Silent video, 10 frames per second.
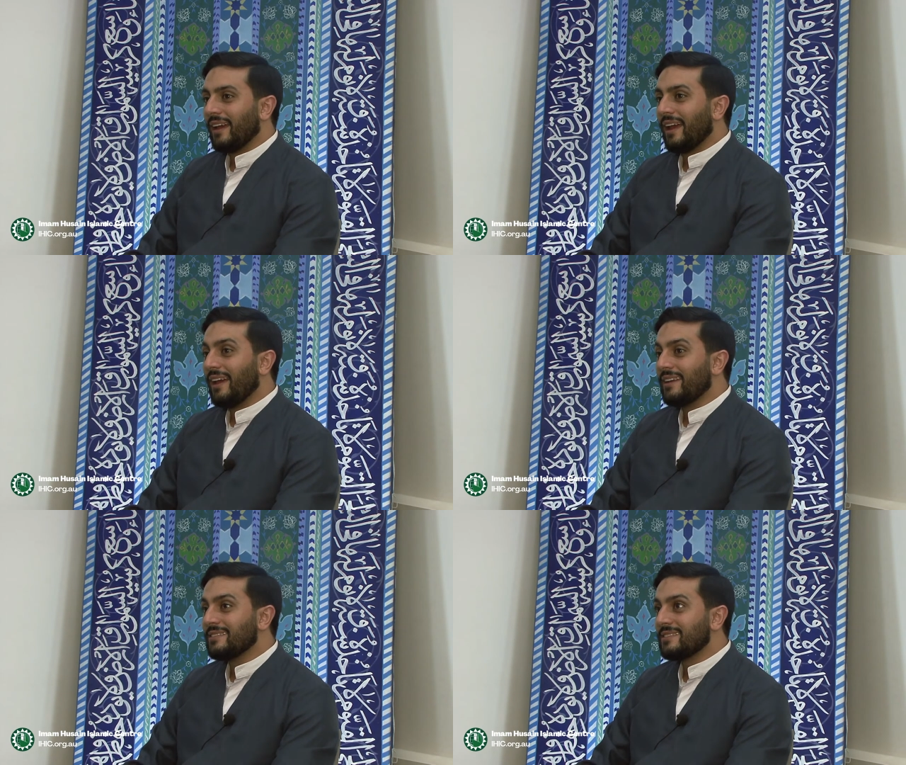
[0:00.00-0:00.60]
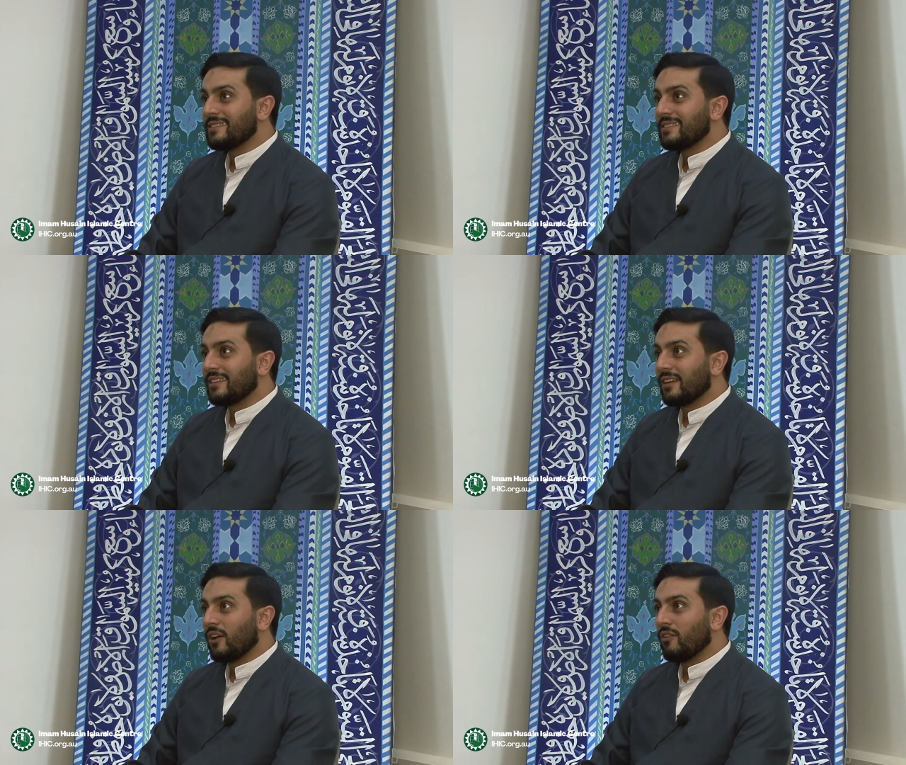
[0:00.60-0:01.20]
and
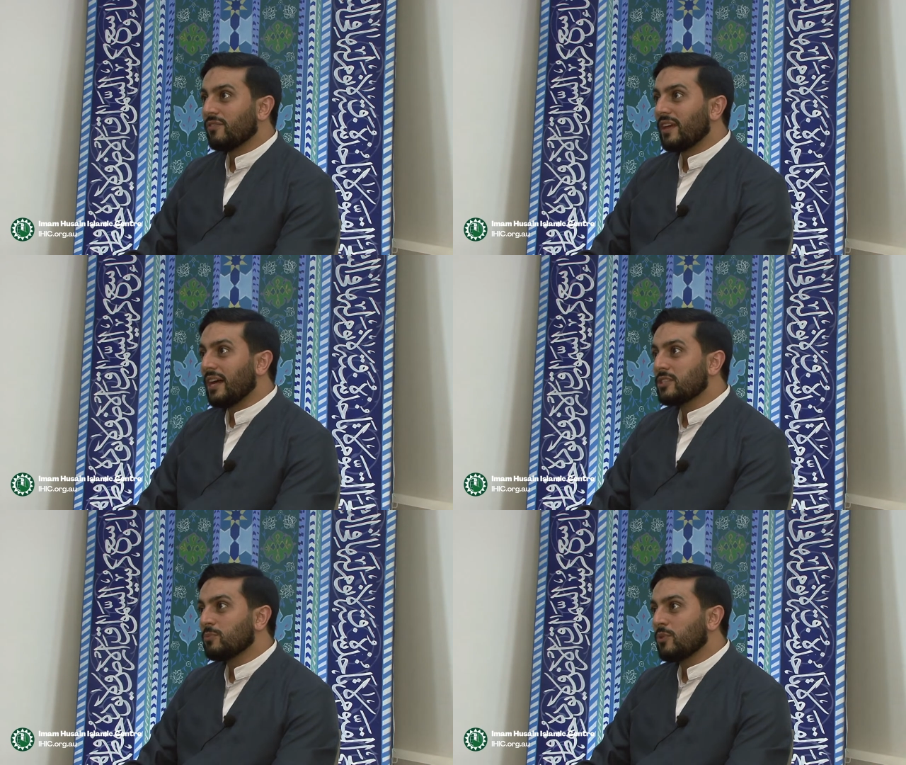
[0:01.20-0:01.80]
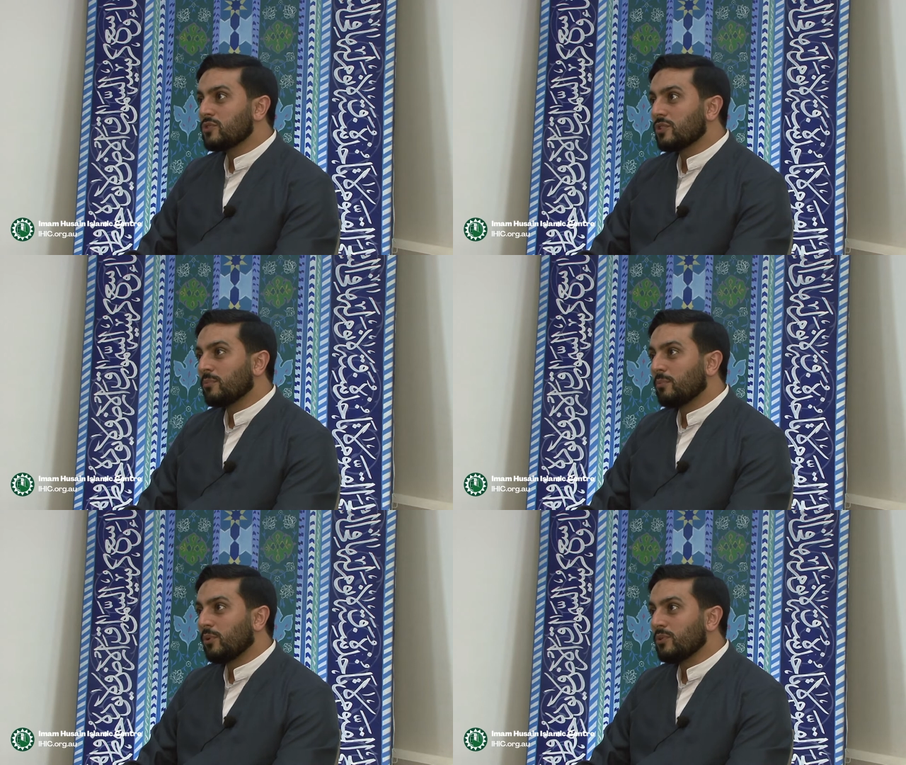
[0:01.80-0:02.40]
of the utmost
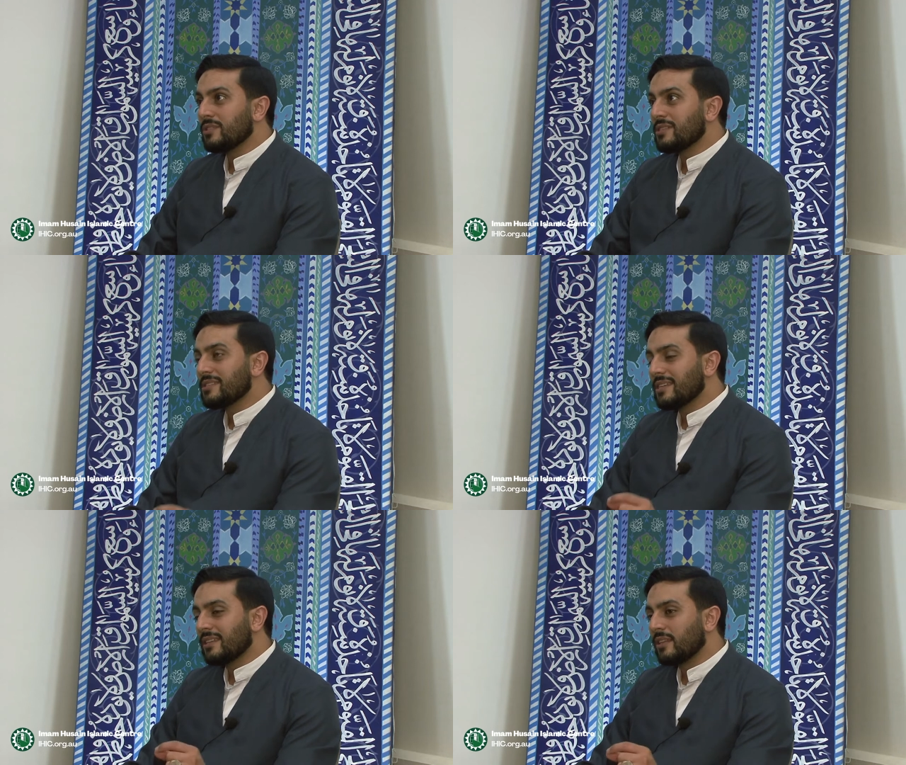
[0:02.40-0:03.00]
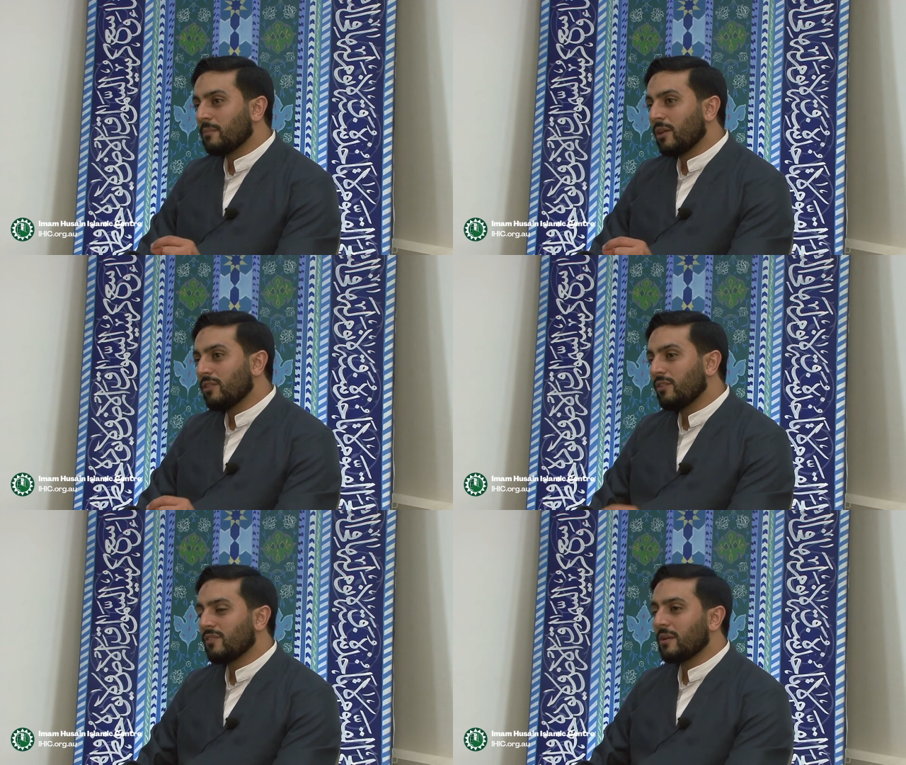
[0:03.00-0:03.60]
importance in the
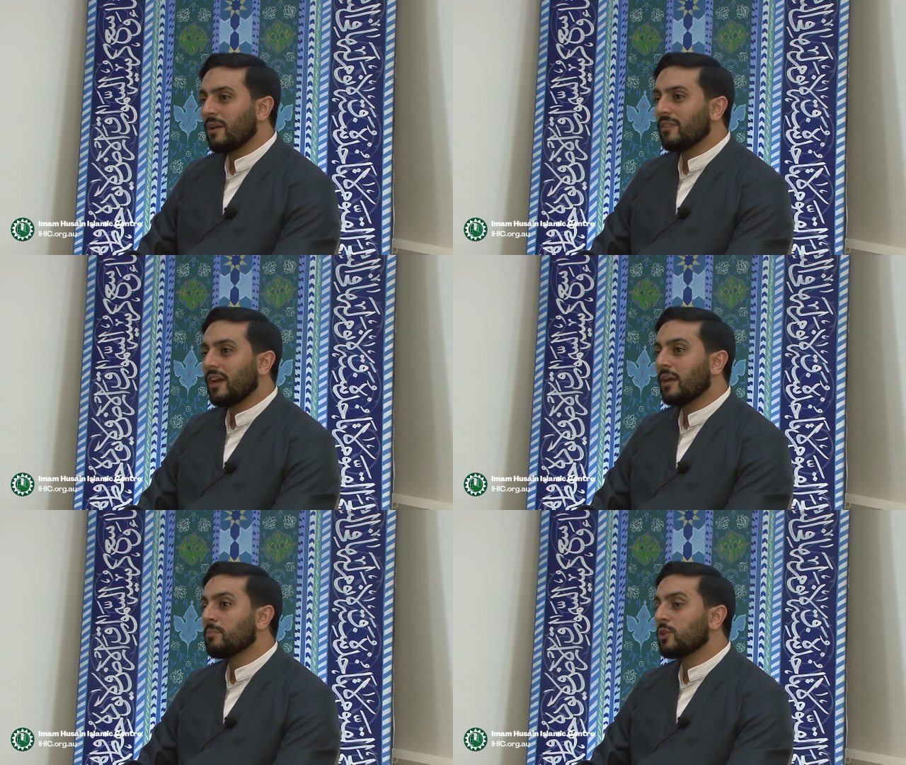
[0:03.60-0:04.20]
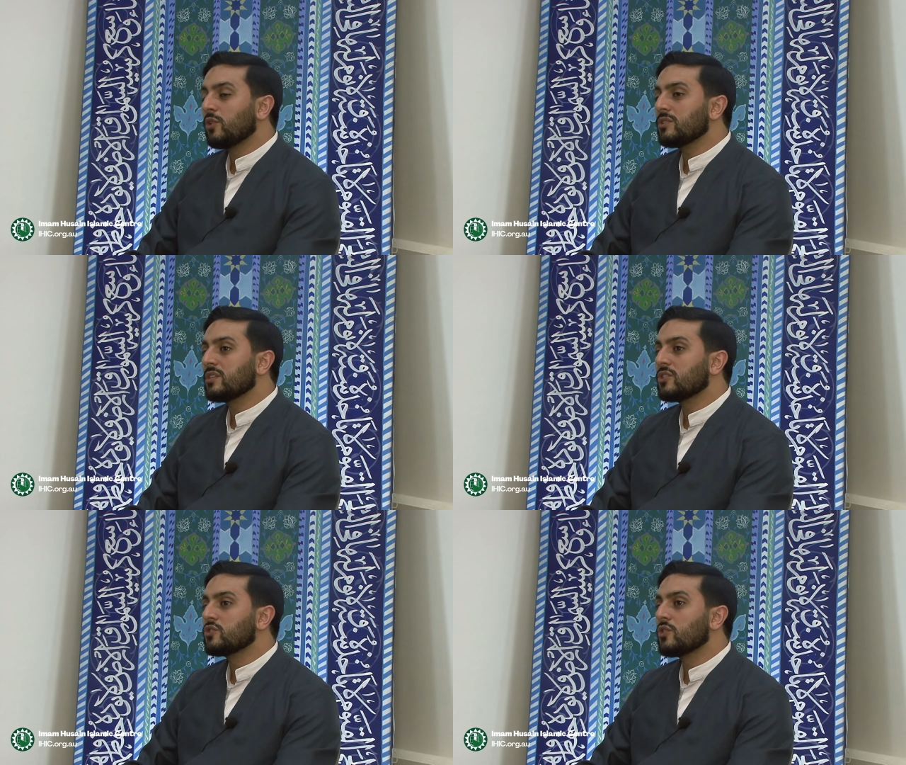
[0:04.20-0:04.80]
month of Ramadan, because
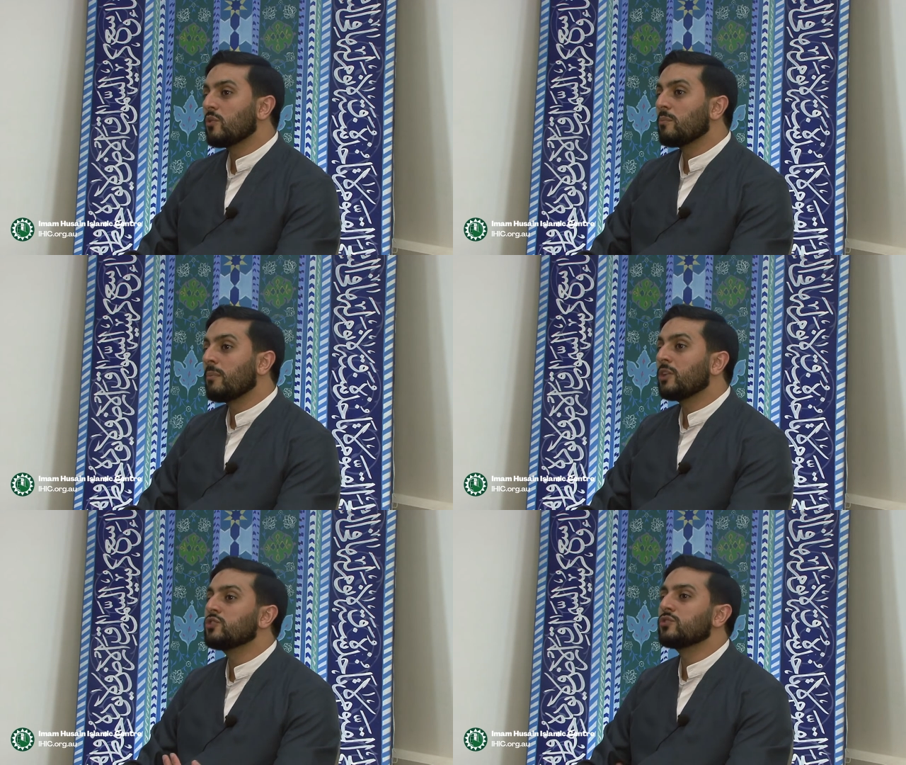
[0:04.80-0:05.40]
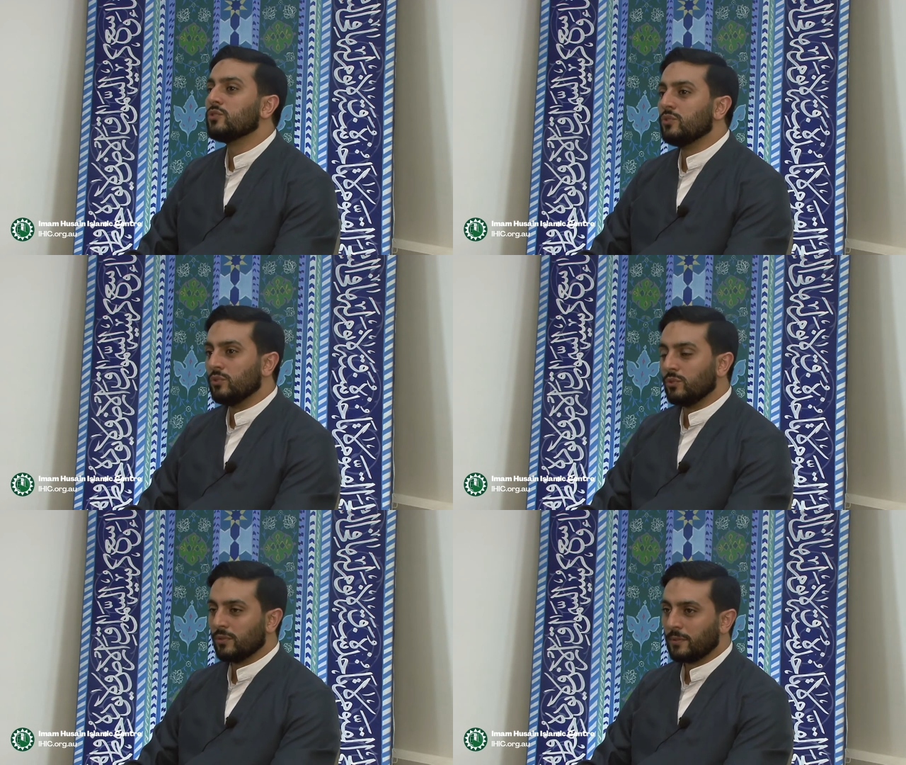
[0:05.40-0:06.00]
there's so much to
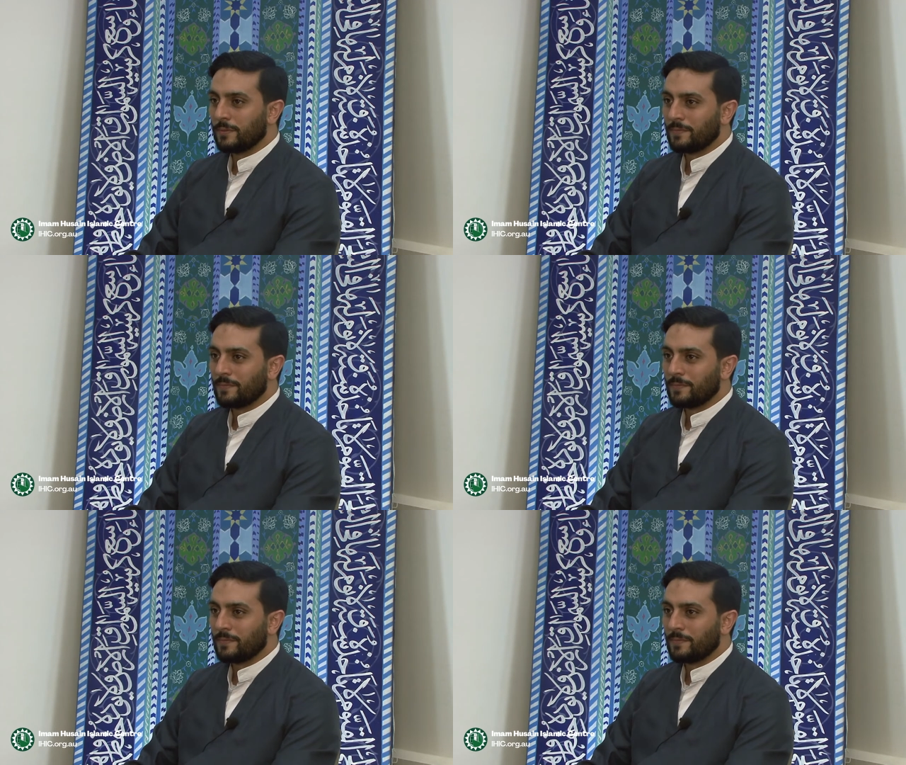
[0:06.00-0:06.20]
do.